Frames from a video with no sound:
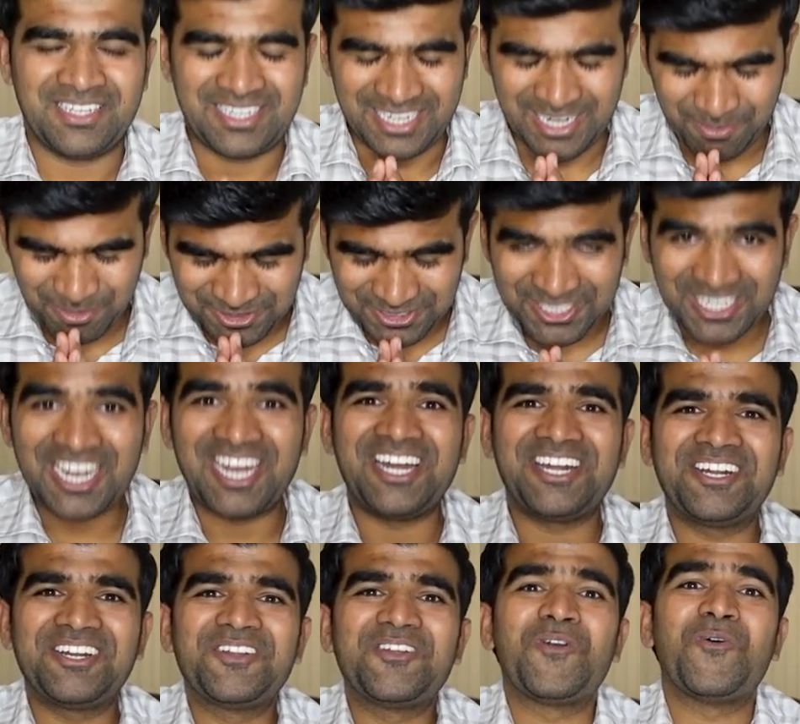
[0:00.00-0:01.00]

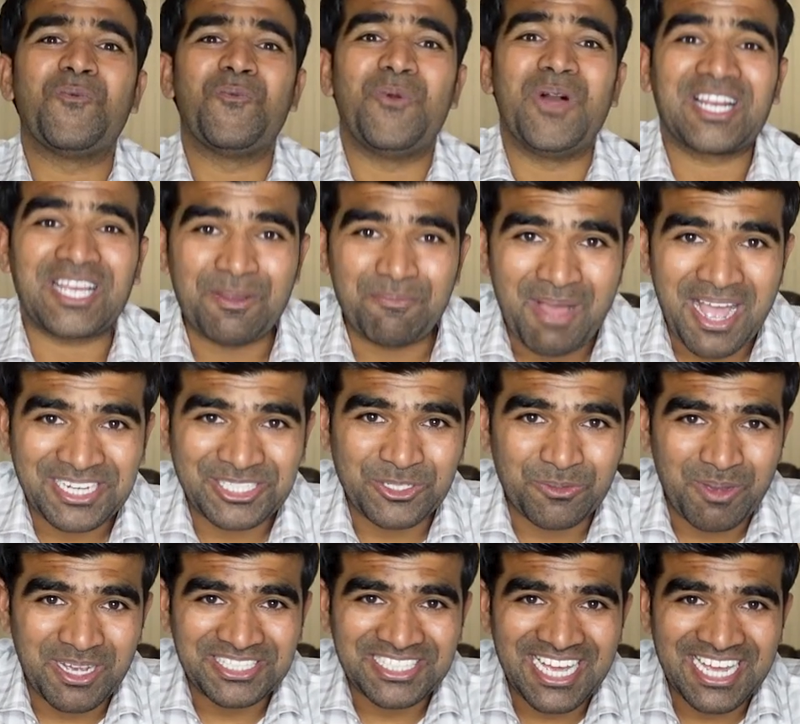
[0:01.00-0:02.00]
Namaskar, welcome back
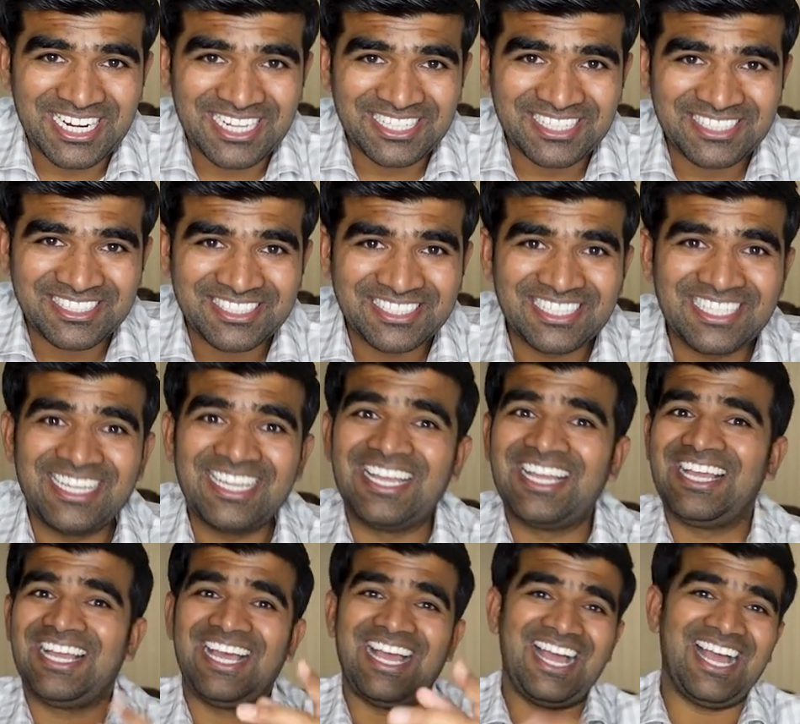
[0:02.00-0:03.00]
to my channel.
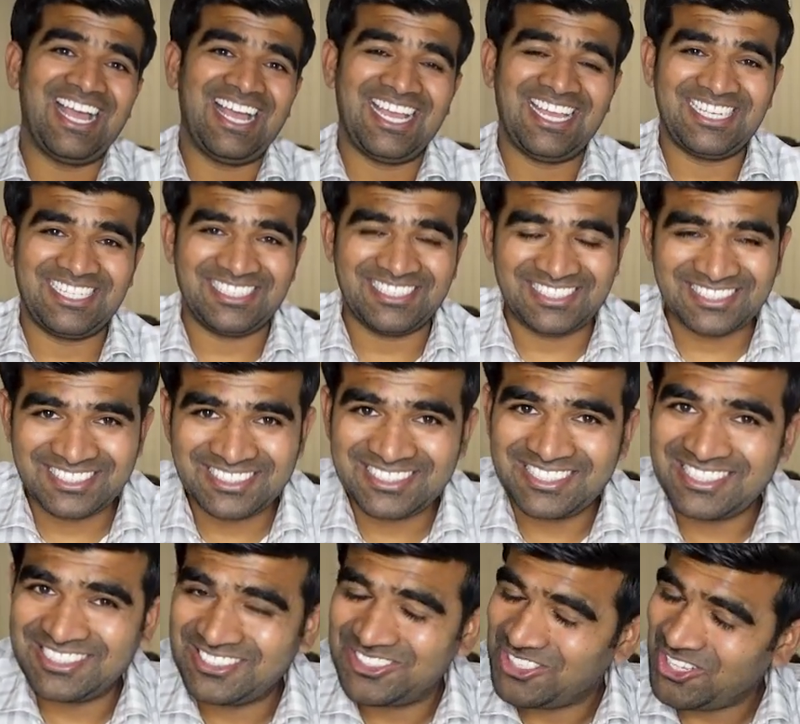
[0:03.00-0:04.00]
And
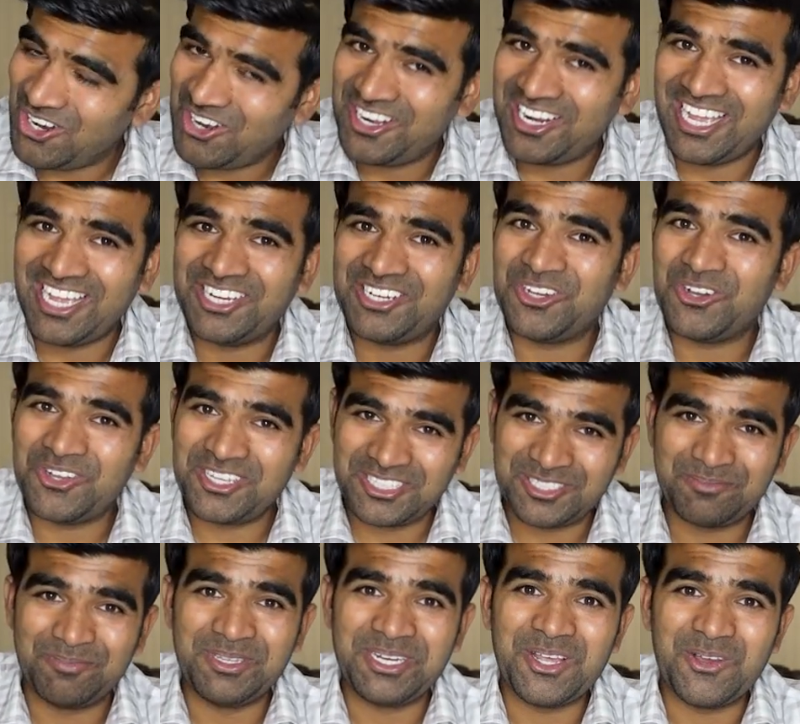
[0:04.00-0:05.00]
sorry, I know
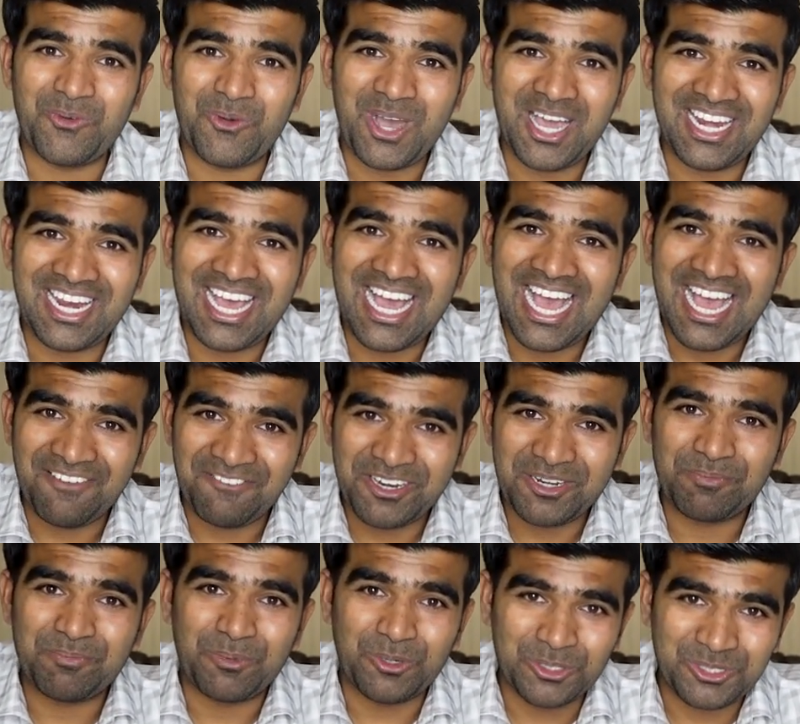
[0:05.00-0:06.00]
it's been a while I
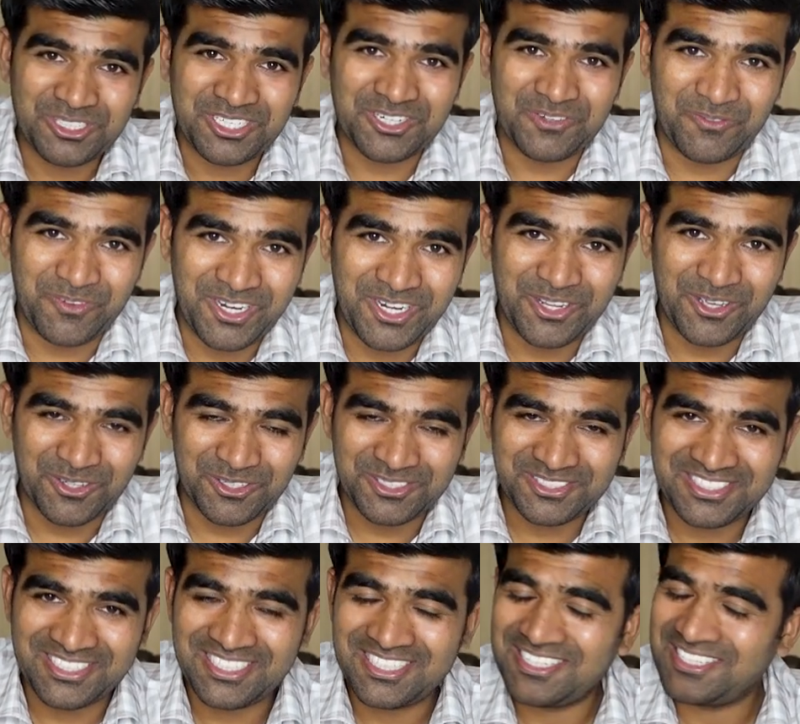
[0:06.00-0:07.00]
haven't posted
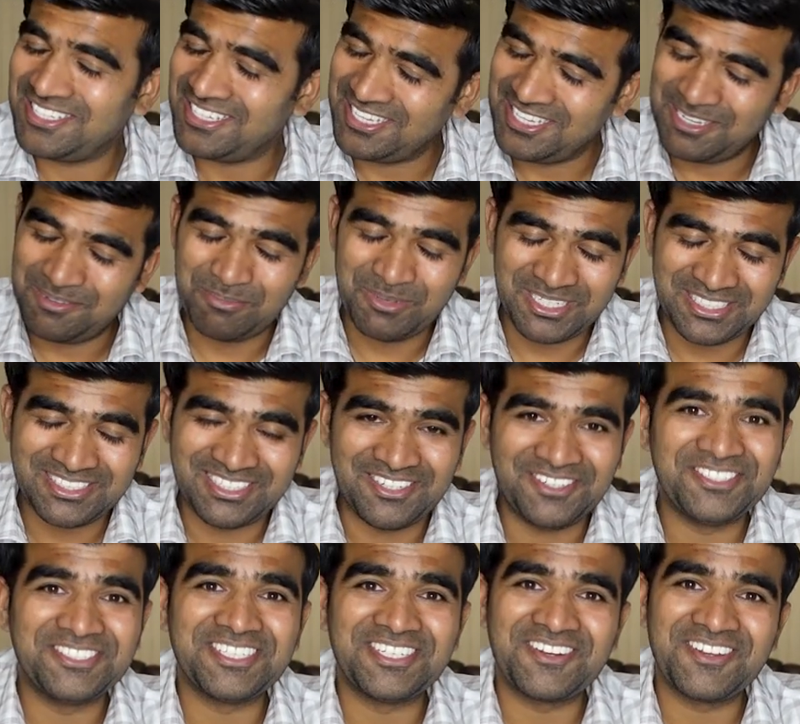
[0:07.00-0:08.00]
videos, uh, but
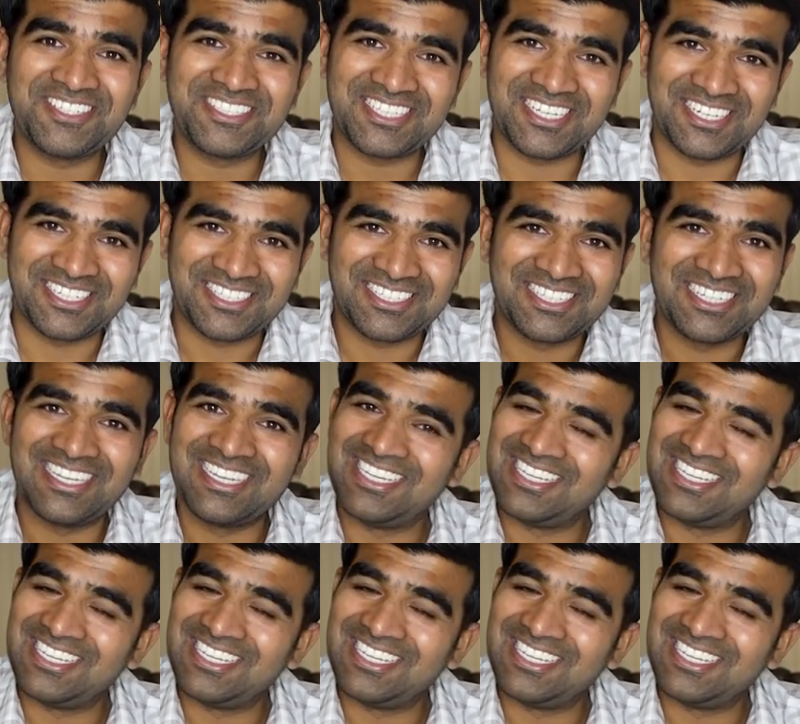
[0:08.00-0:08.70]
there is a reason.